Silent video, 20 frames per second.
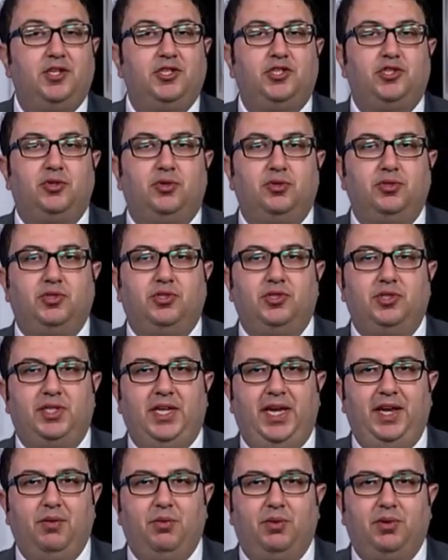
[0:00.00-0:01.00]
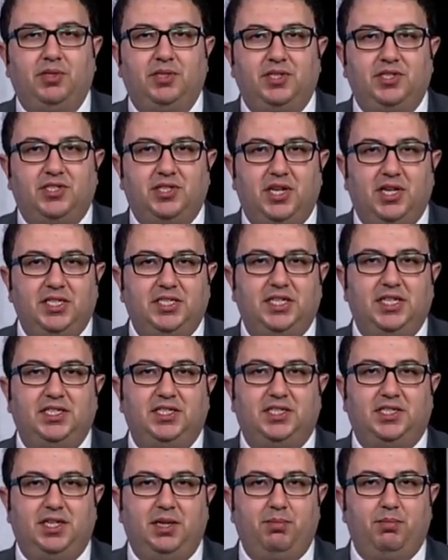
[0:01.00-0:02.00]
So today we'll discuss
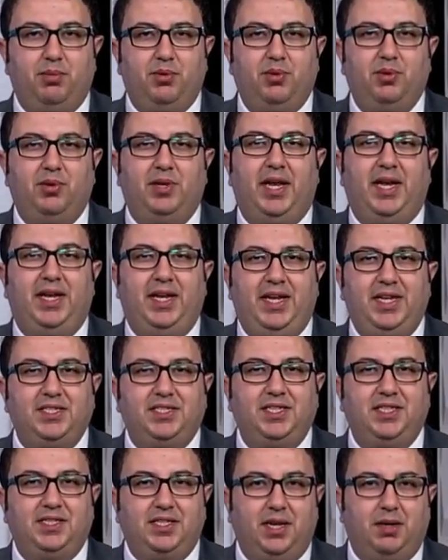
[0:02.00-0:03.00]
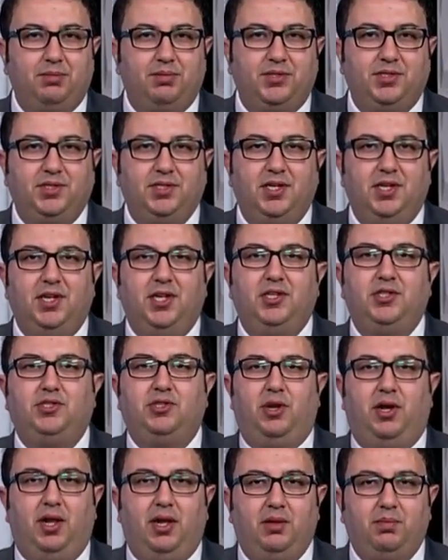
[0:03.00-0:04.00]
simple and easy tips
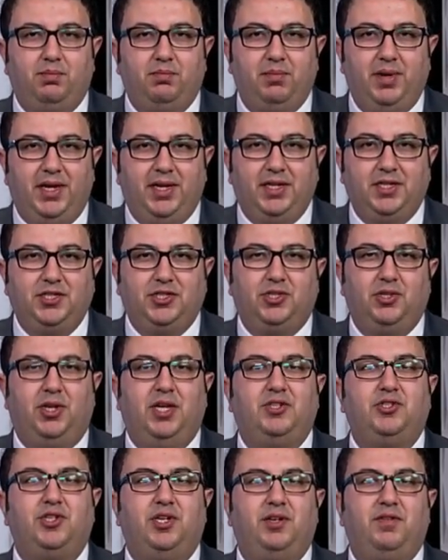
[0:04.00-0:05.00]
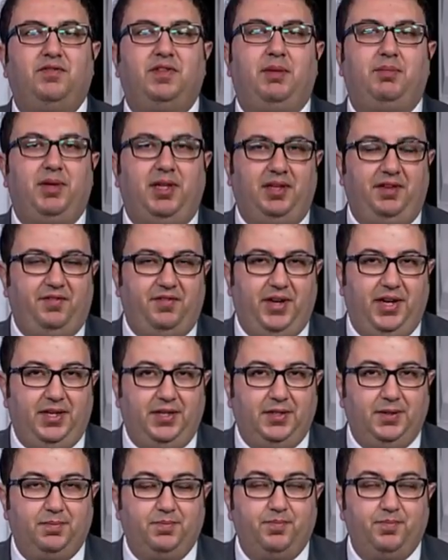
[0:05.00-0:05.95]
to help men to get rid of the belly fat.